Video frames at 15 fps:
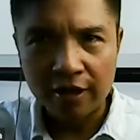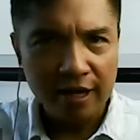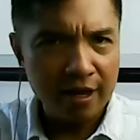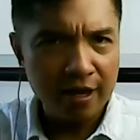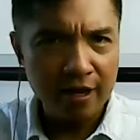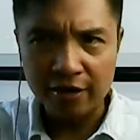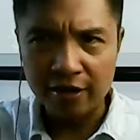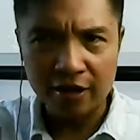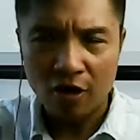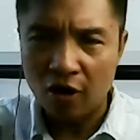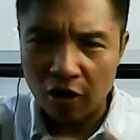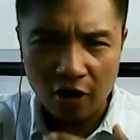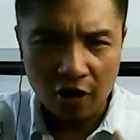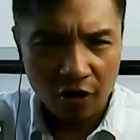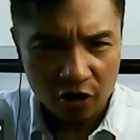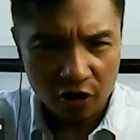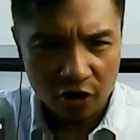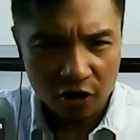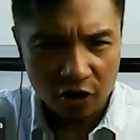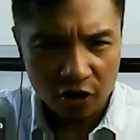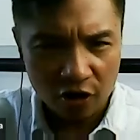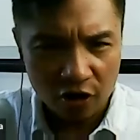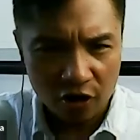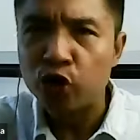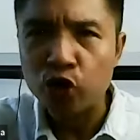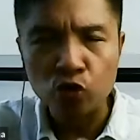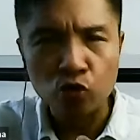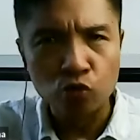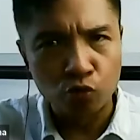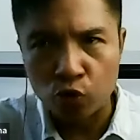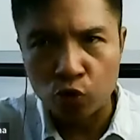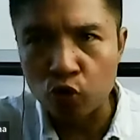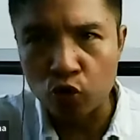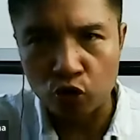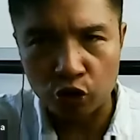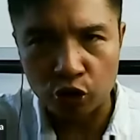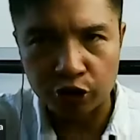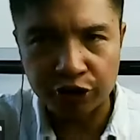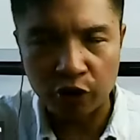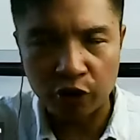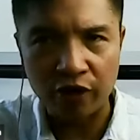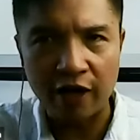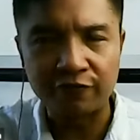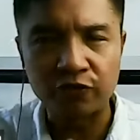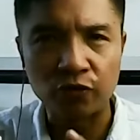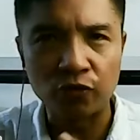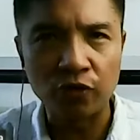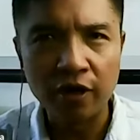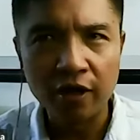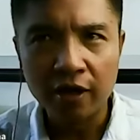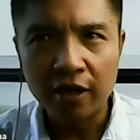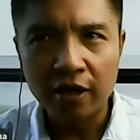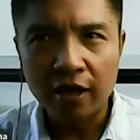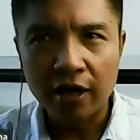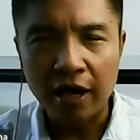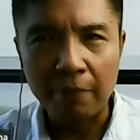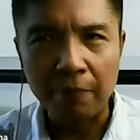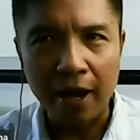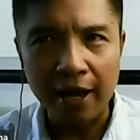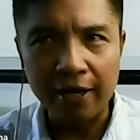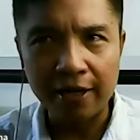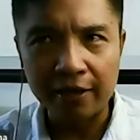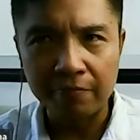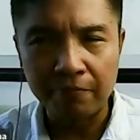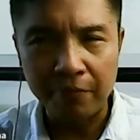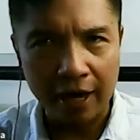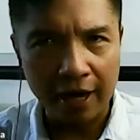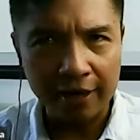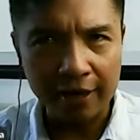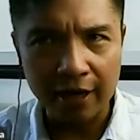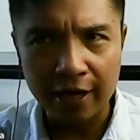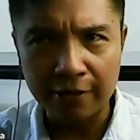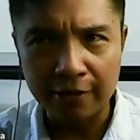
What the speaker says: and all of these new rules that we have to abide by.